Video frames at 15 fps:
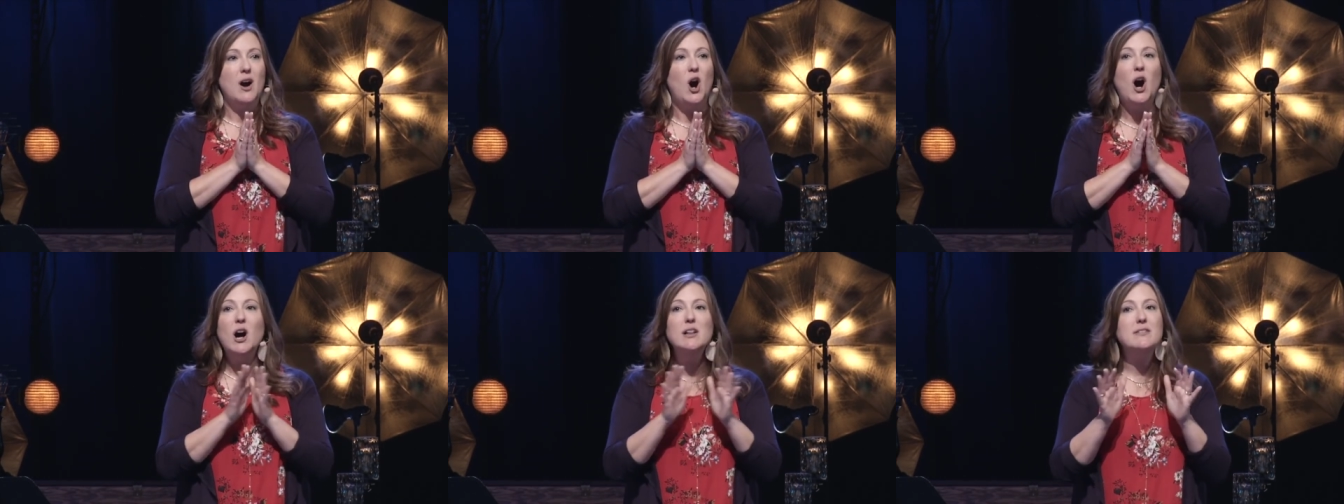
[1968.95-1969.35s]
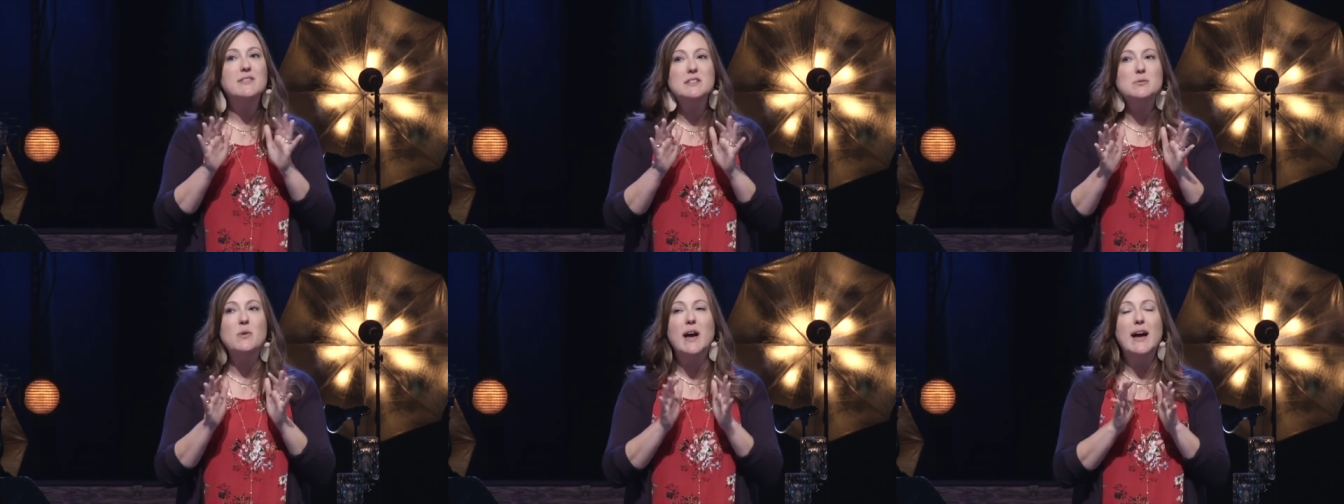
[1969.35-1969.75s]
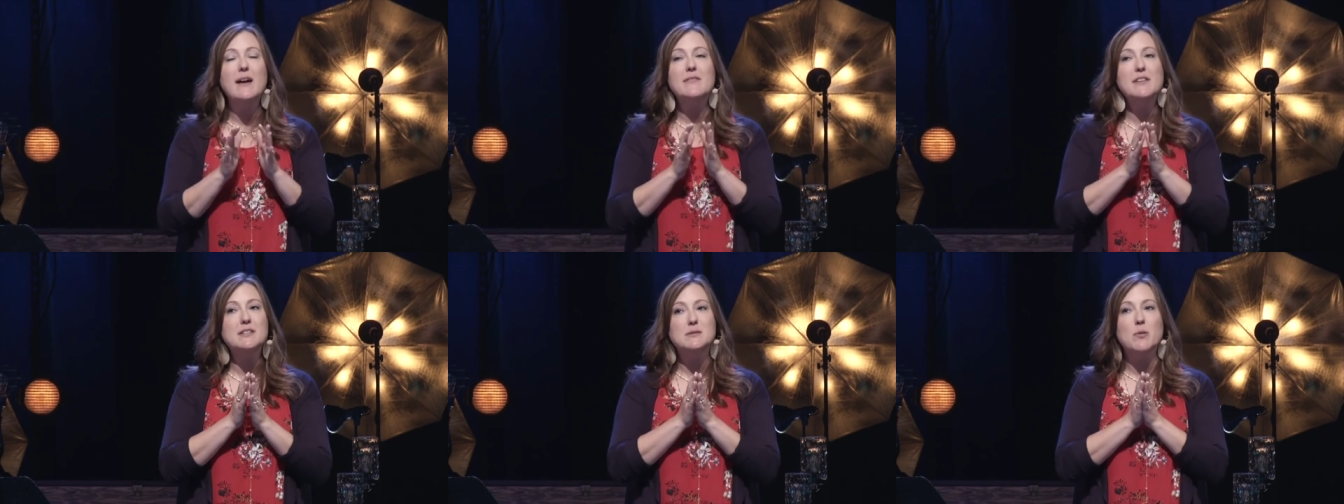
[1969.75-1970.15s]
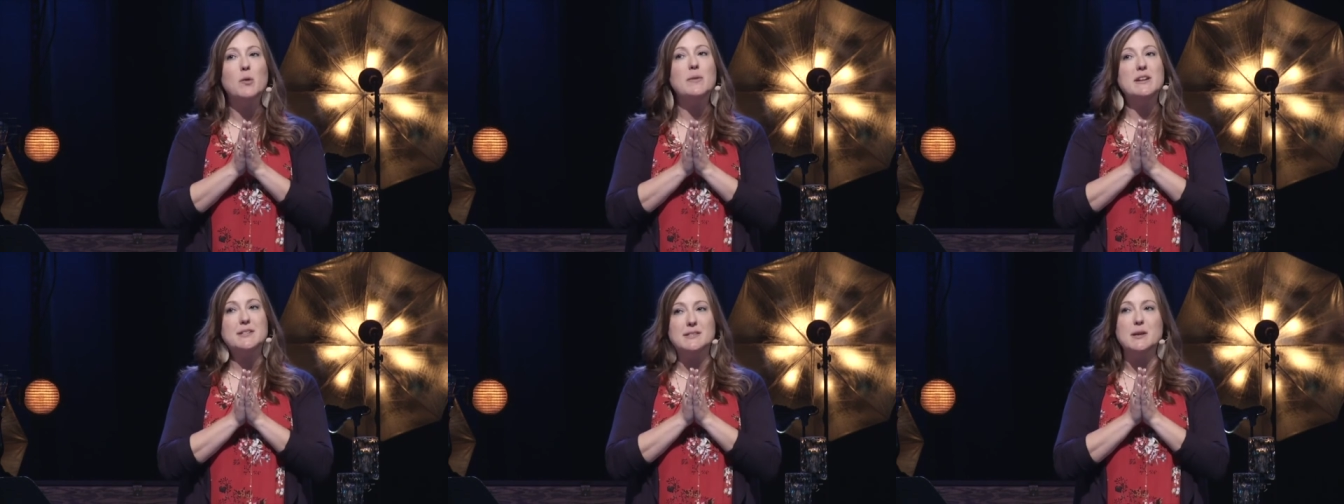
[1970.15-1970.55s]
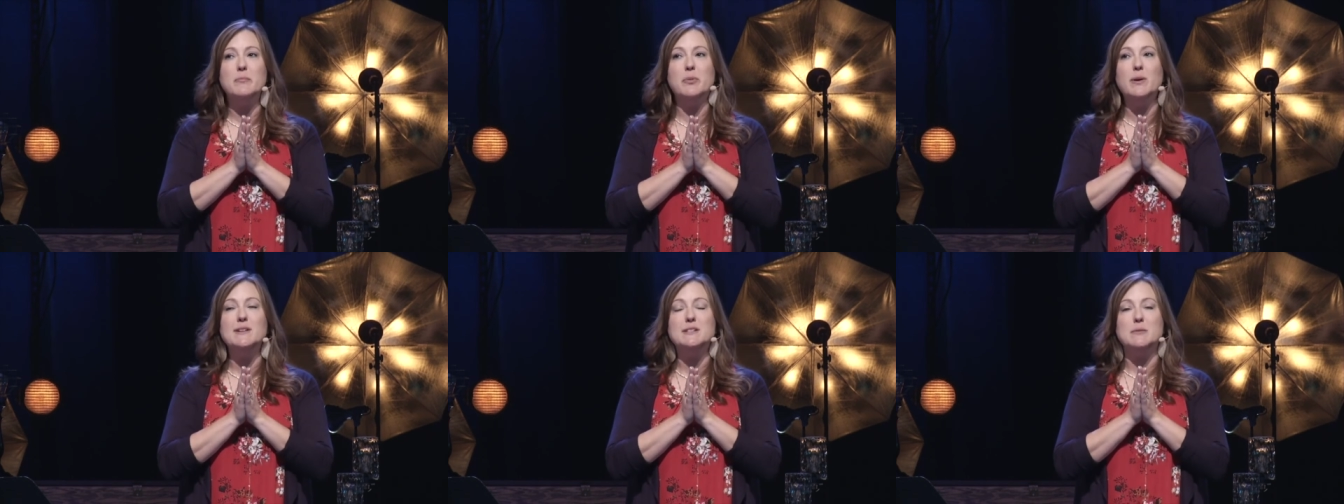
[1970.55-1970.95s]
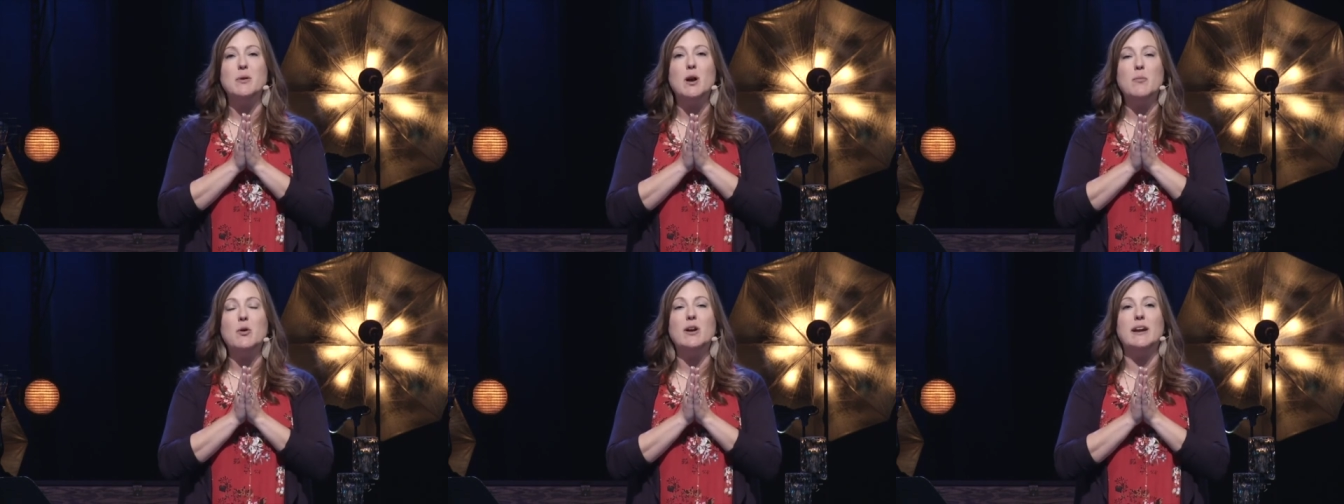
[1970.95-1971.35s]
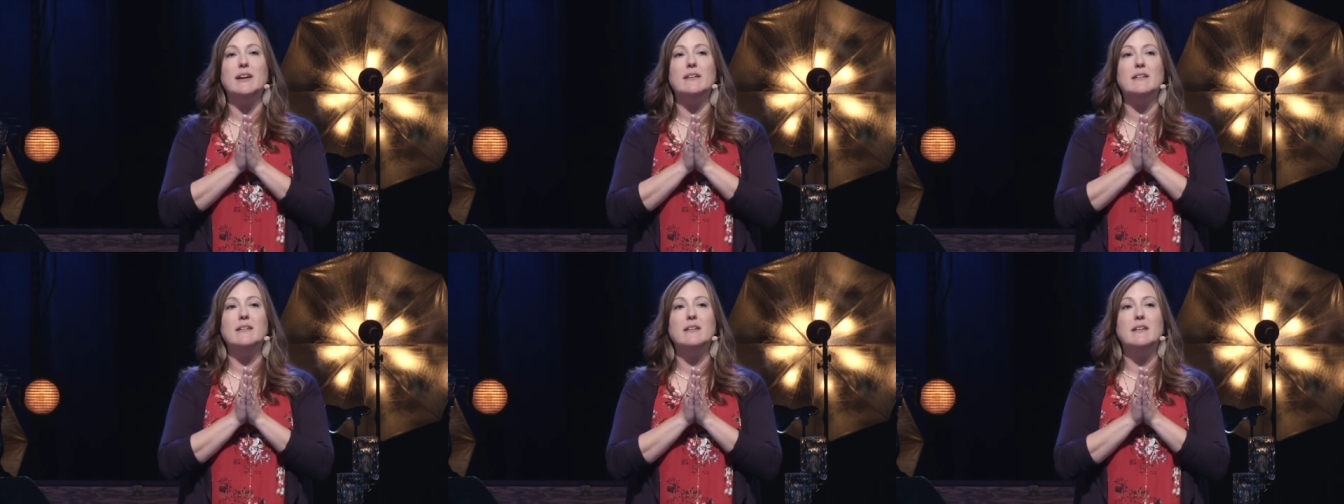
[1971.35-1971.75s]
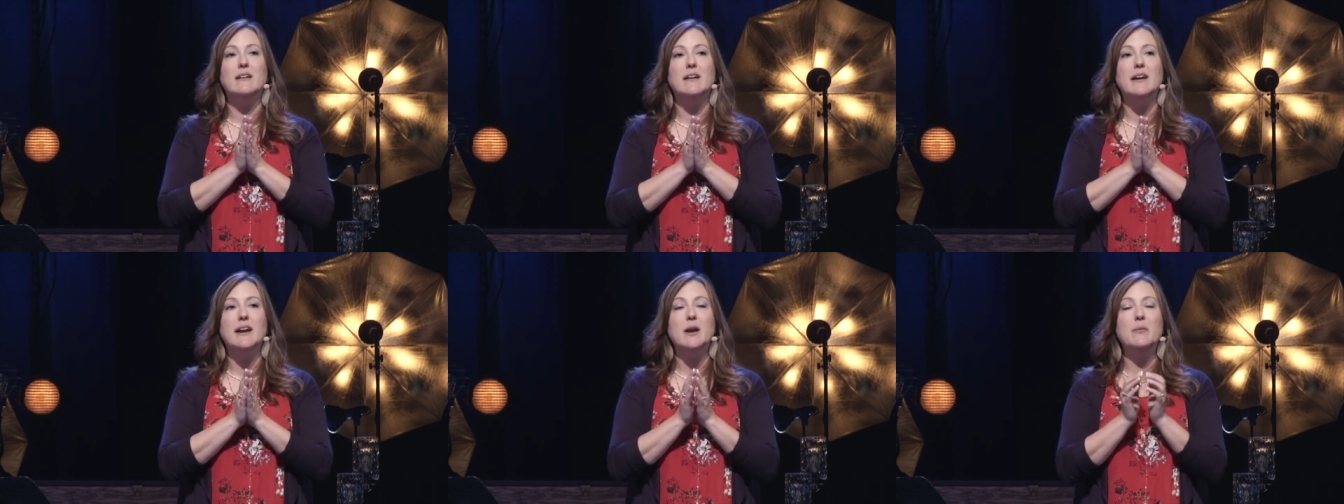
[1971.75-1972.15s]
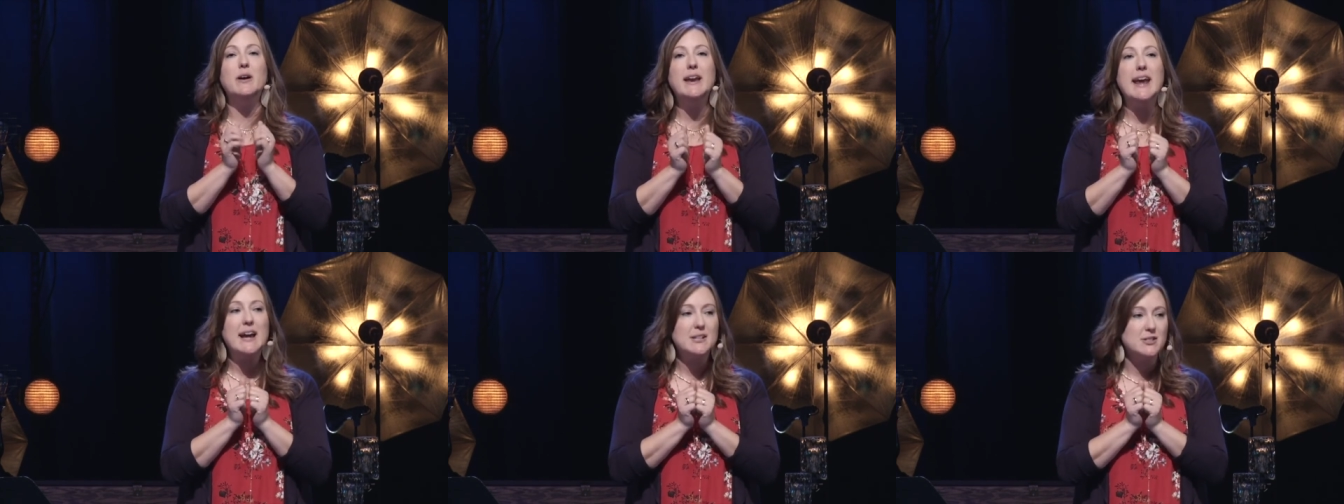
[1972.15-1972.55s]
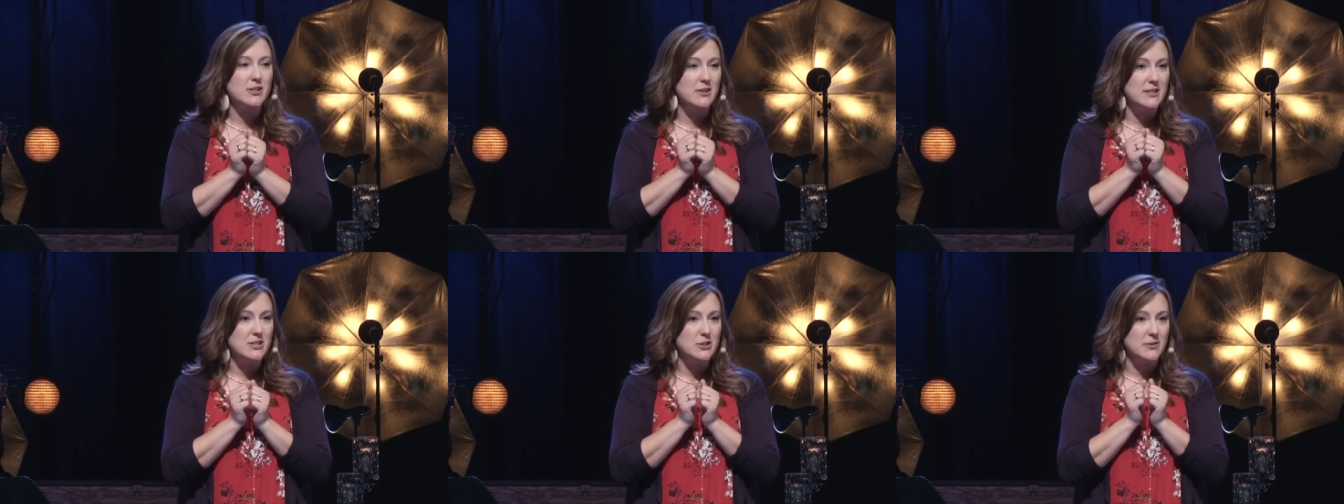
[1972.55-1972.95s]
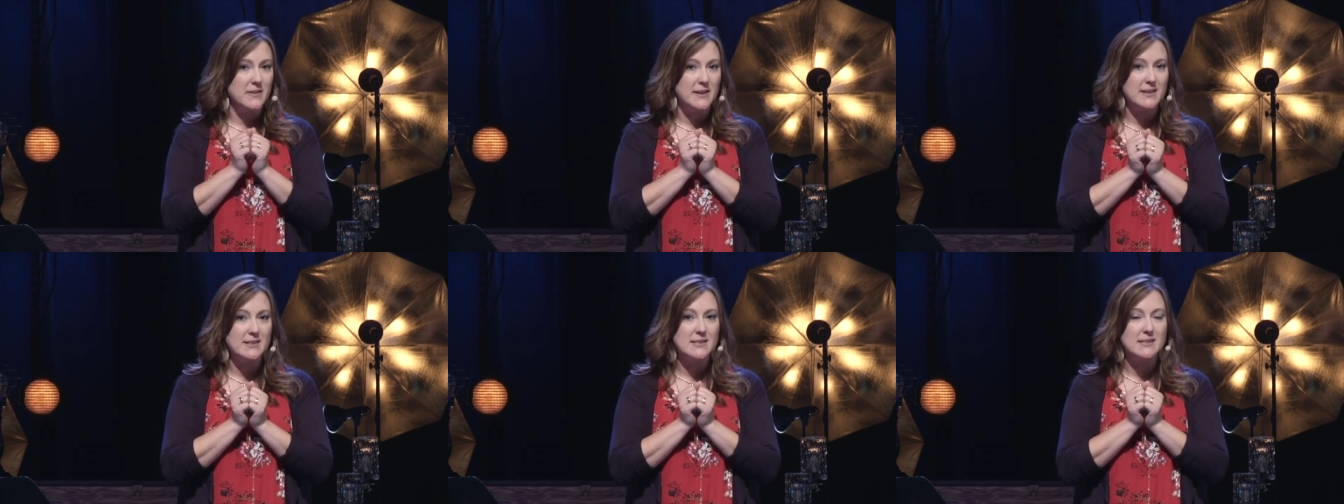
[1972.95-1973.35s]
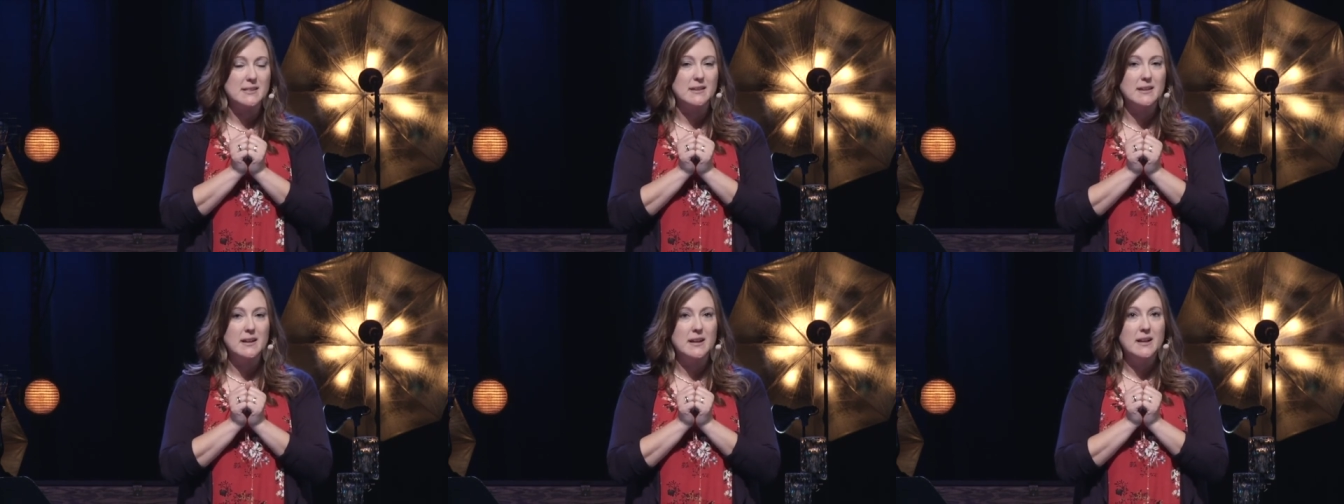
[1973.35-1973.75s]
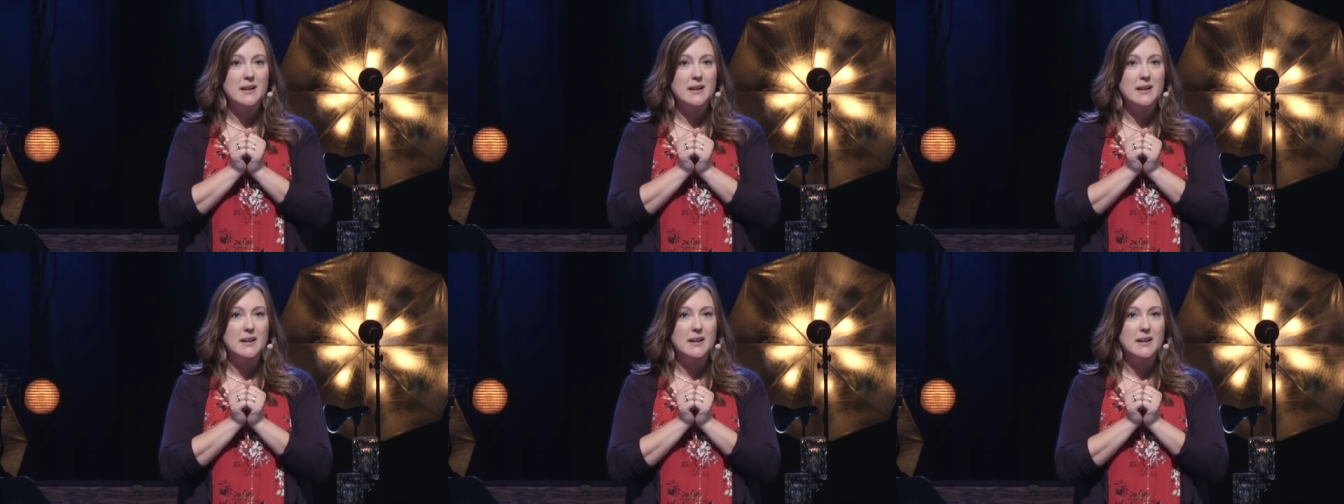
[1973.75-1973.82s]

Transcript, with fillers: All of us will have this moment at some point tomorrow morning. And I want to ask you to do this.